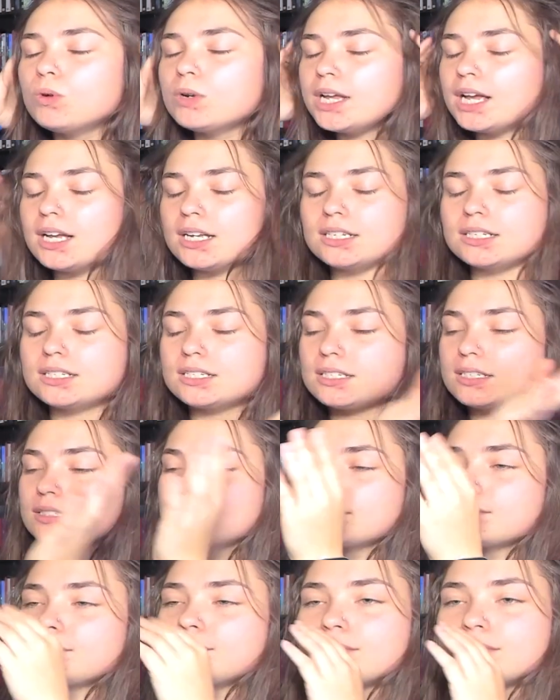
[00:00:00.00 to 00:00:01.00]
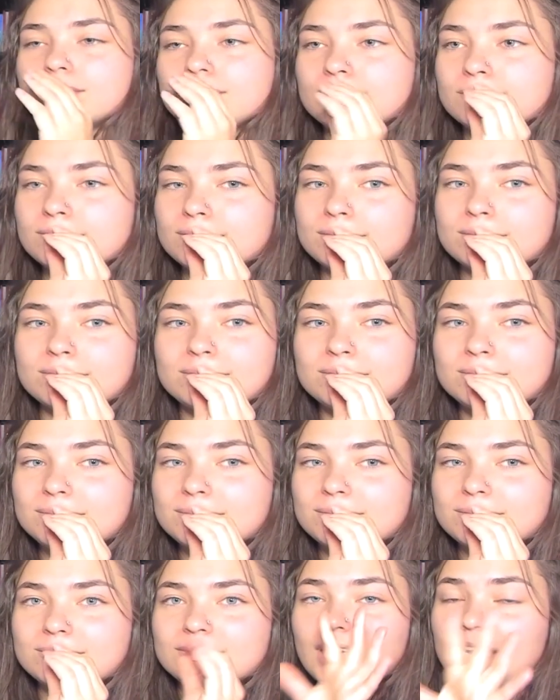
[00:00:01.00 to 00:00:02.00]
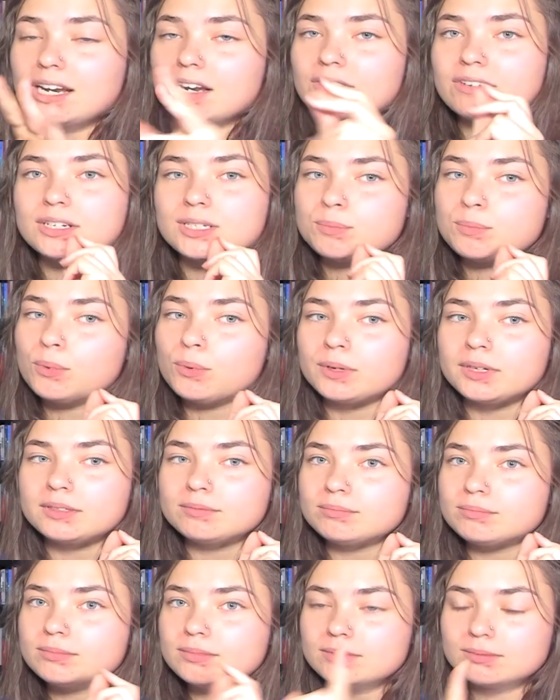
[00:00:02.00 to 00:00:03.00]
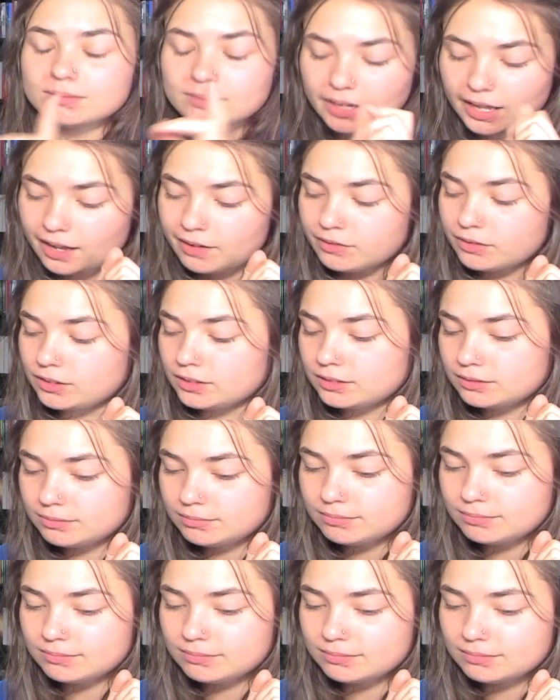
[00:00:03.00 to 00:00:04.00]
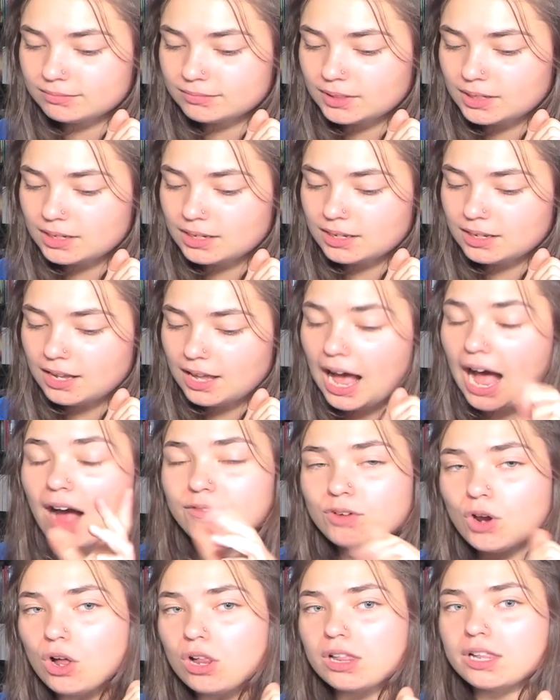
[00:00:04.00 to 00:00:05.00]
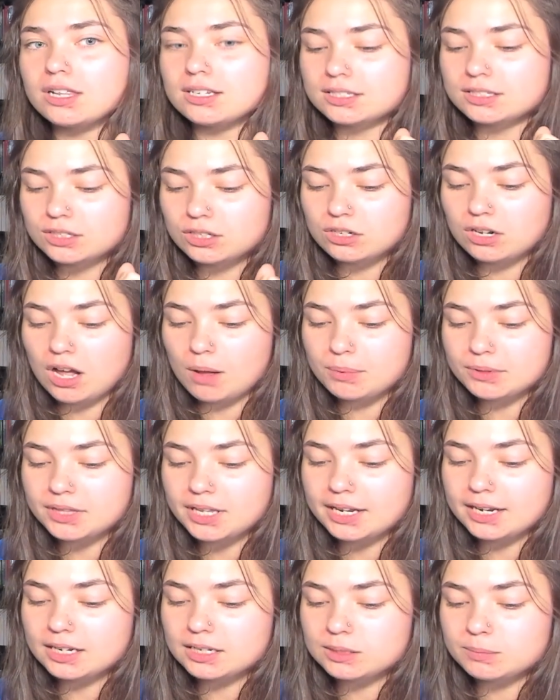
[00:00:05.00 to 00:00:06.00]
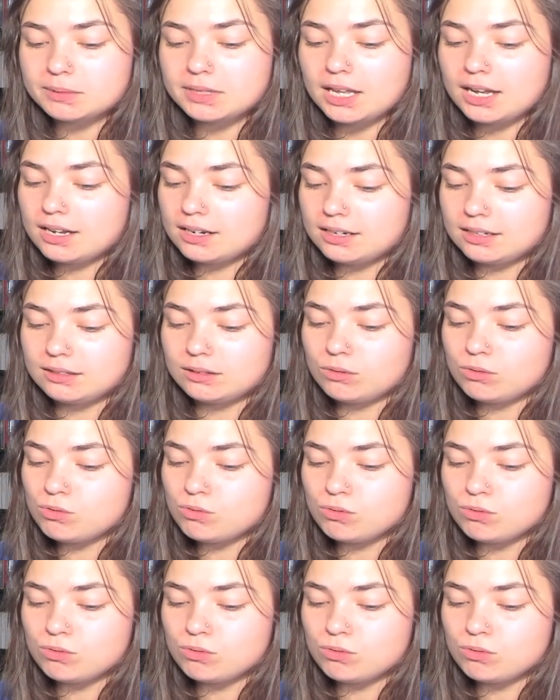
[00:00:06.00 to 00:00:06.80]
yes. They never disappoint. Ever. I've not only listened to a couple things, but they,